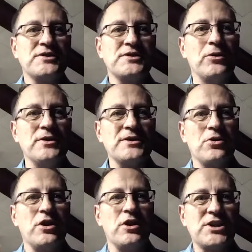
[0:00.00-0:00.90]
like Jose
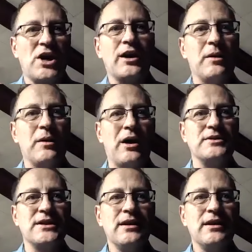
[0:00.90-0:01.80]
Luis, you, you were talking
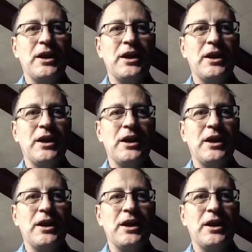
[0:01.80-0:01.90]
about